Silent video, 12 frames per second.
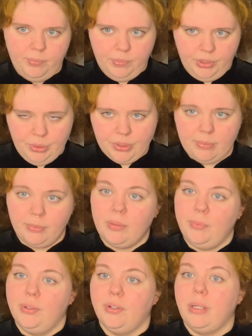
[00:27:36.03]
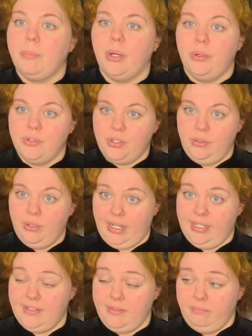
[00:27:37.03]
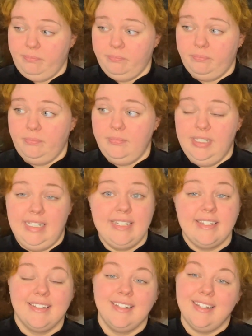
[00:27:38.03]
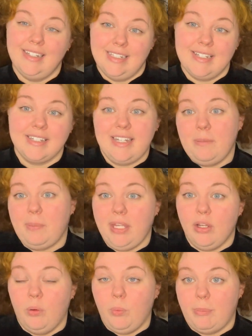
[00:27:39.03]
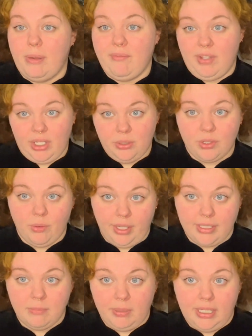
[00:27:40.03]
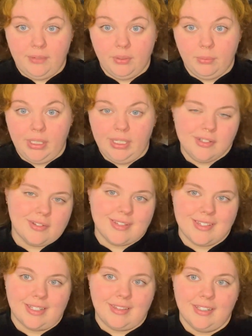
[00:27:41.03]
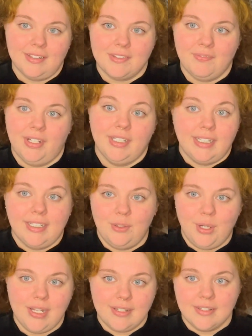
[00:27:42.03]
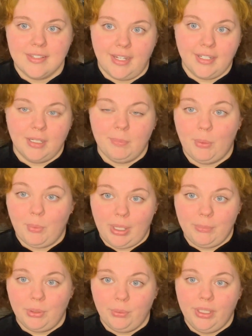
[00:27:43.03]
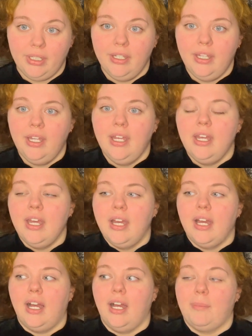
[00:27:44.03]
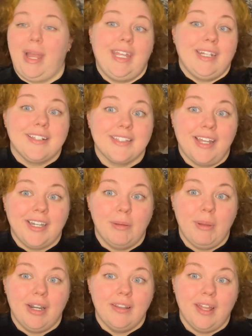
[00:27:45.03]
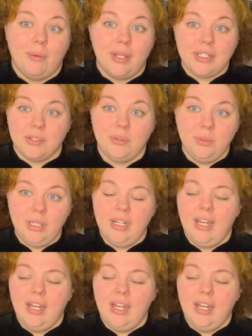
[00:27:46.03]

do some community posts so you guys can get a sneak peek on what my video is going to be every week, just because I think it's fun to get you guys excited about what I'm doing. I get excited about it that way too.